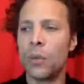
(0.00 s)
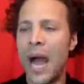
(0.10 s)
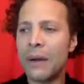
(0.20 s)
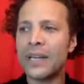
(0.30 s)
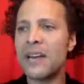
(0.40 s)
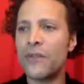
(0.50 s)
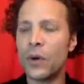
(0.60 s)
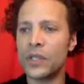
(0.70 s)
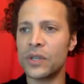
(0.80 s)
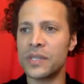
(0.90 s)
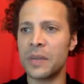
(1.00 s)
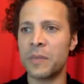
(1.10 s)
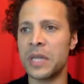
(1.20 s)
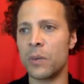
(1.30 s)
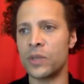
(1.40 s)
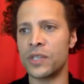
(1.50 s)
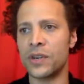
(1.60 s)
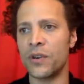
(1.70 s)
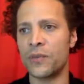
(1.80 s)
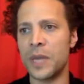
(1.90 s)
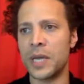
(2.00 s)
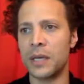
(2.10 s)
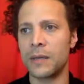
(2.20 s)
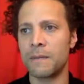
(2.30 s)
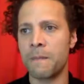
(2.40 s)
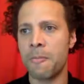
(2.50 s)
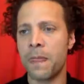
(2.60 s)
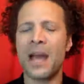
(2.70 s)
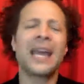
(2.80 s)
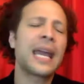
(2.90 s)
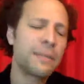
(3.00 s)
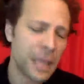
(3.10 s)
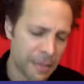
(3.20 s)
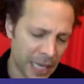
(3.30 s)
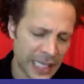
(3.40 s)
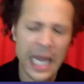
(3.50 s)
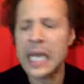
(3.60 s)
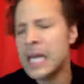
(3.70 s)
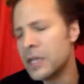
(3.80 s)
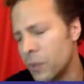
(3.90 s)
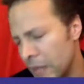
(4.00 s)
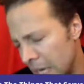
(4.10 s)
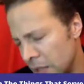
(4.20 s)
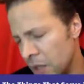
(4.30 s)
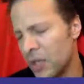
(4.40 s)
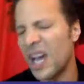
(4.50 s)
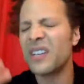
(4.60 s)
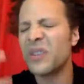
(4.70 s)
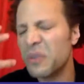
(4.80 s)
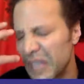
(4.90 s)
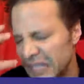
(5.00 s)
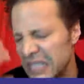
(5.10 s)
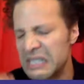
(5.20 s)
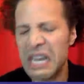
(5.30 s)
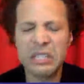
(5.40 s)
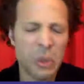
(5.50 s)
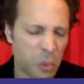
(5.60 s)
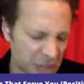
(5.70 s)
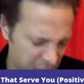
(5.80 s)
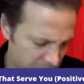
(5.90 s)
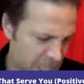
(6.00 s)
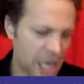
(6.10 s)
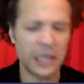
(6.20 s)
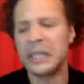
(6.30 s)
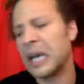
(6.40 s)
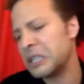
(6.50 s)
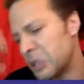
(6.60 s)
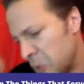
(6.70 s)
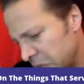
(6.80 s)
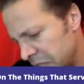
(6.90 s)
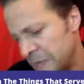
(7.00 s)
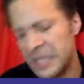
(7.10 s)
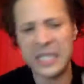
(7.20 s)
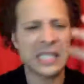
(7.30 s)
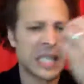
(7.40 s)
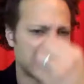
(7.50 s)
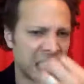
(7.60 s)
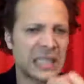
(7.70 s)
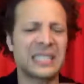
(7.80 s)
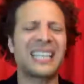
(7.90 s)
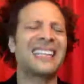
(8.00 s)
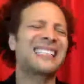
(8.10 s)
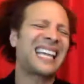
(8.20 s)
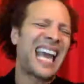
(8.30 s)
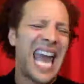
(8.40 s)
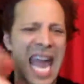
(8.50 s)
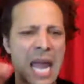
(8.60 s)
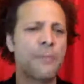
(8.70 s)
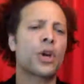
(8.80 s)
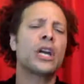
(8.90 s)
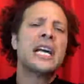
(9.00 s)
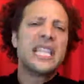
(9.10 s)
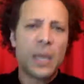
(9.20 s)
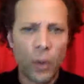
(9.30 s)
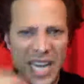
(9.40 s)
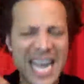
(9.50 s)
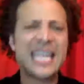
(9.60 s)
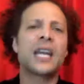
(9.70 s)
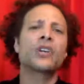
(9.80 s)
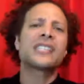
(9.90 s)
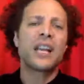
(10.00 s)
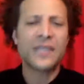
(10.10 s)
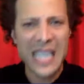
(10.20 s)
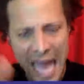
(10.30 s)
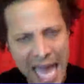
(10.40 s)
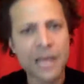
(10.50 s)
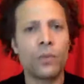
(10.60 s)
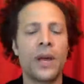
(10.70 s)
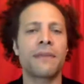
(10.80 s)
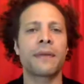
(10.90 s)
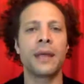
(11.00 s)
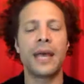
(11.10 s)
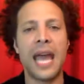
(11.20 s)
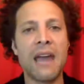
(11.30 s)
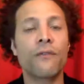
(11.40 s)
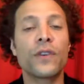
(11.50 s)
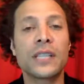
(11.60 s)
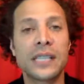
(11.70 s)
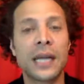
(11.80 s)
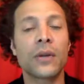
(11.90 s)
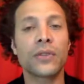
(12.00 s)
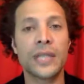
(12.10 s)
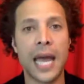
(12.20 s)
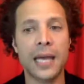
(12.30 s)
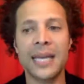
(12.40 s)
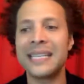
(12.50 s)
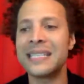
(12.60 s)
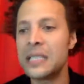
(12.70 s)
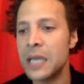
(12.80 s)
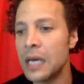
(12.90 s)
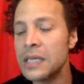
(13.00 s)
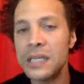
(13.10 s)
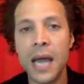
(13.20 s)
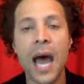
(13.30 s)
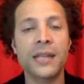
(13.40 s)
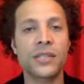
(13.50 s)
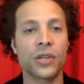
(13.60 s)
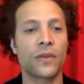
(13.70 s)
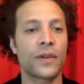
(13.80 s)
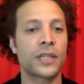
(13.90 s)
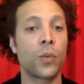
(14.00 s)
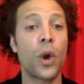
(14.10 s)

How can I focus on something that will serve me? I hate my body. I hate the way I look. I don't like this. I don't want to be ugly. I don't want to be this. Like that. That's like a hammer that we're hitting ourselves in the head with every single day. It does not serve us.